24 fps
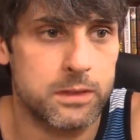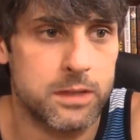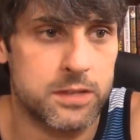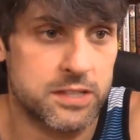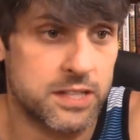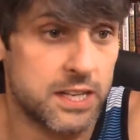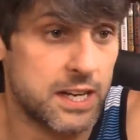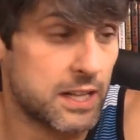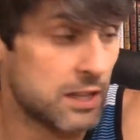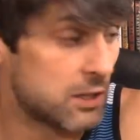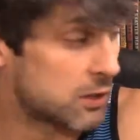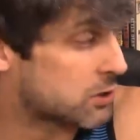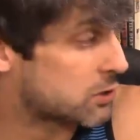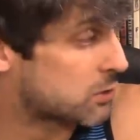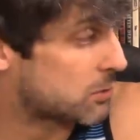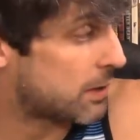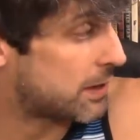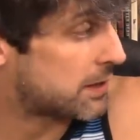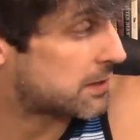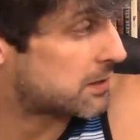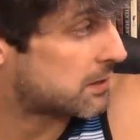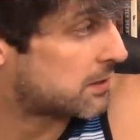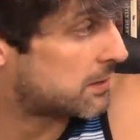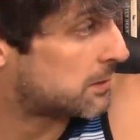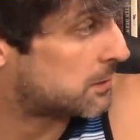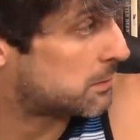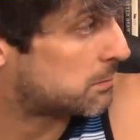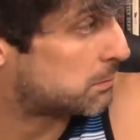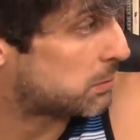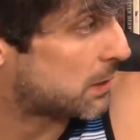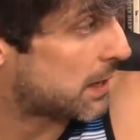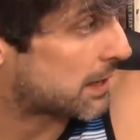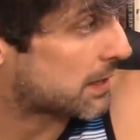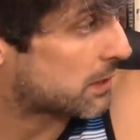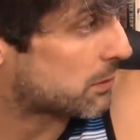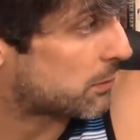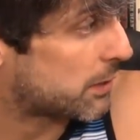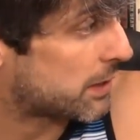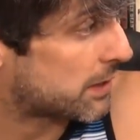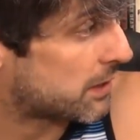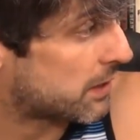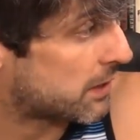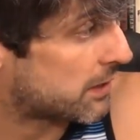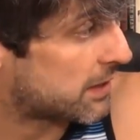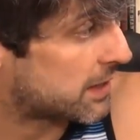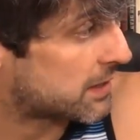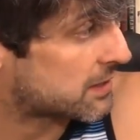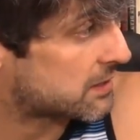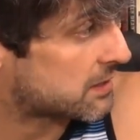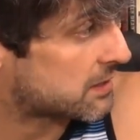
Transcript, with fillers: the city looks great too, black and white, all that